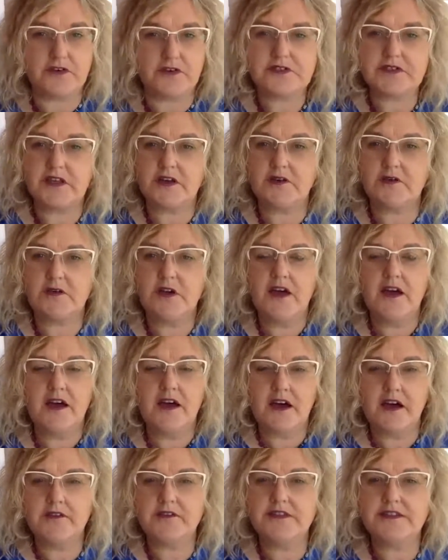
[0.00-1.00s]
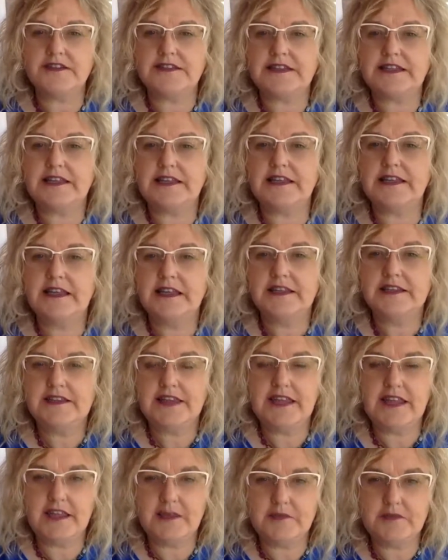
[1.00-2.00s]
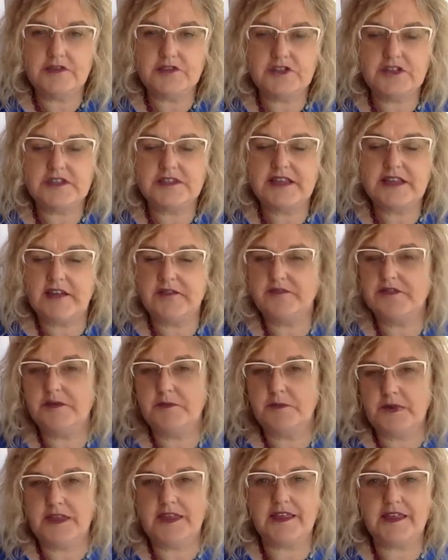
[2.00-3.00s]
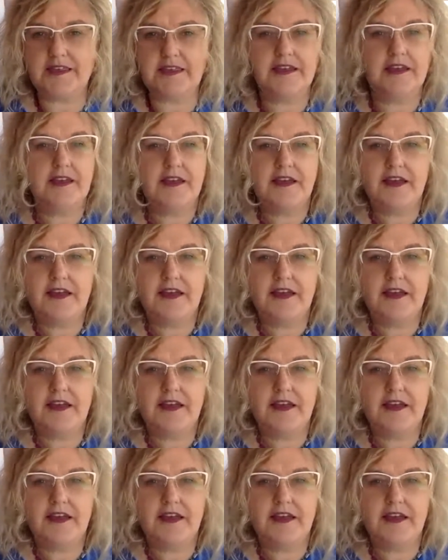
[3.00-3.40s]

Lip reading: So obviously the images have to be,